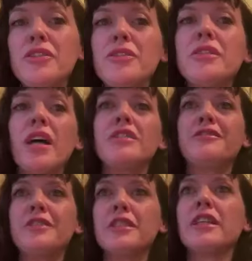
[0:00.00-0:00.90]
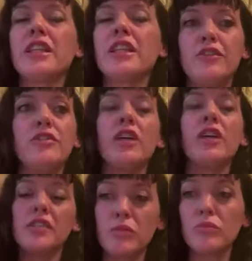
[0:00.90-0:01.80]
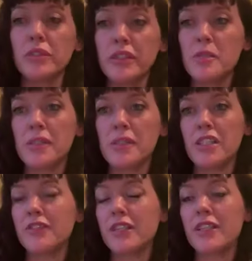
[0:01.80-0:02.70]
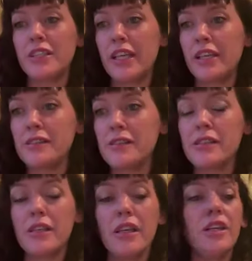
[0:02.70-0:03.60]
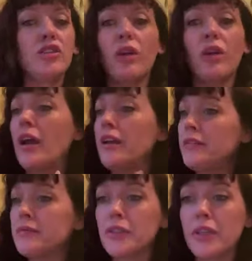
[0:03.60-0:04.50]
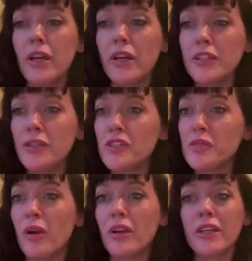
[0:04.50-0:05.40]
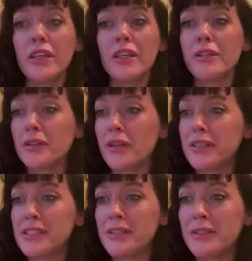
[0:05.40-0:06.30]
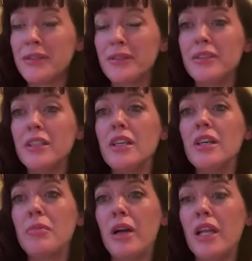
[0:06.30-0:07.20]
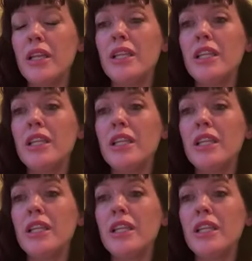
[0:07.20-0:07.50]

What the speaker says: do kind of feel like if you've got some really specific things, try looking on the used market. Good luck to you, but